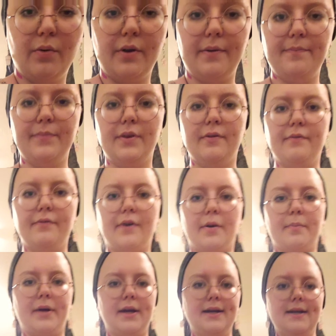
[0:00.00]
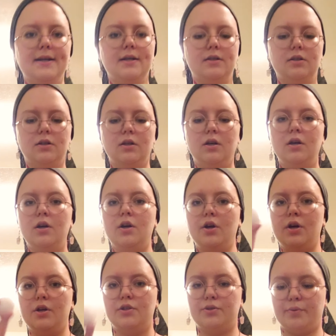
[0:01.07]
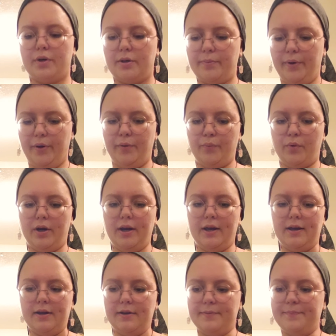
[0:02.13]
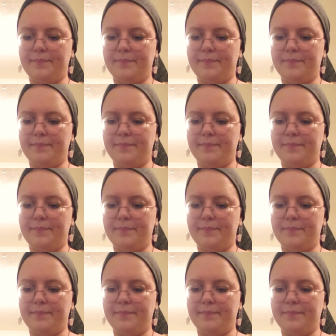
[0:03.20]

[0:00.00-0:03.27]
Okay, found my egg. So we're going to put in one egg.